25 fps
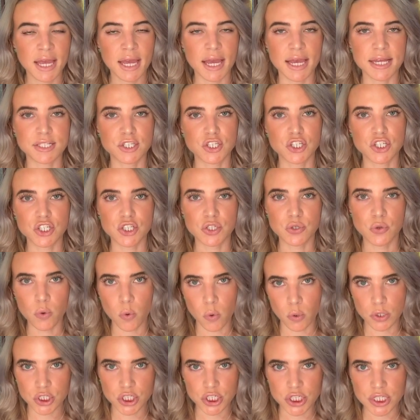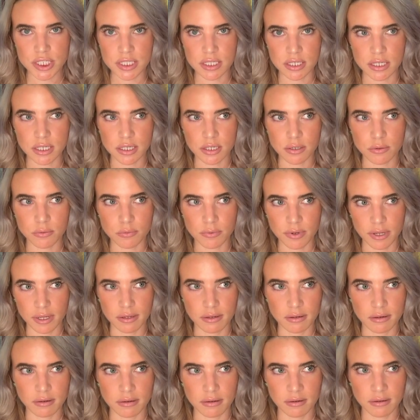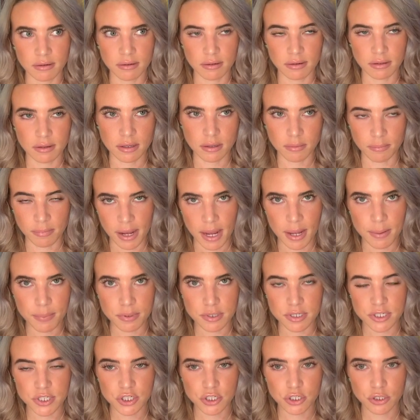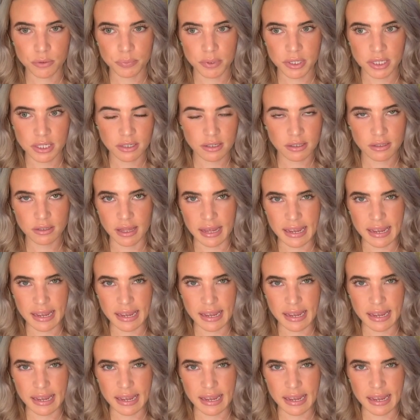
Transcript: it's just gorgeously written in my personal opinion.